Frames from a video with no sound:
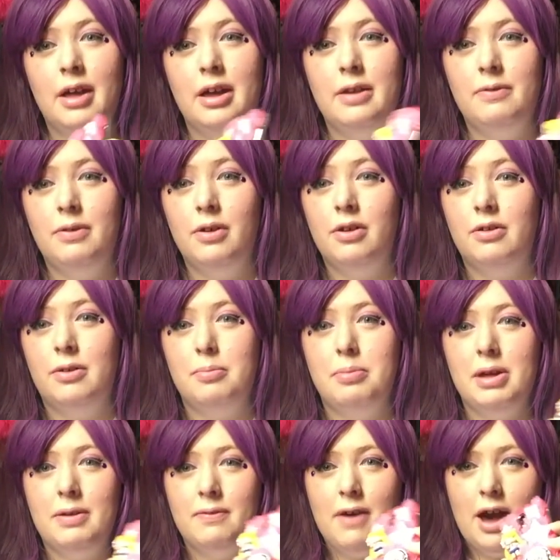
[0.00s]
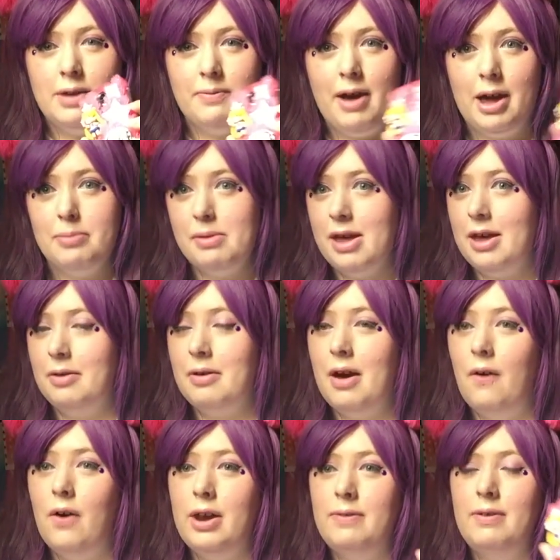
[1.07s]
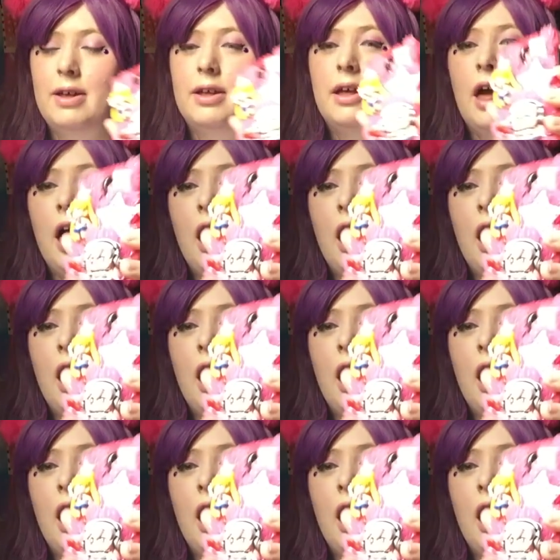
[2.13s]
and if you're just a big fan of anime or anything,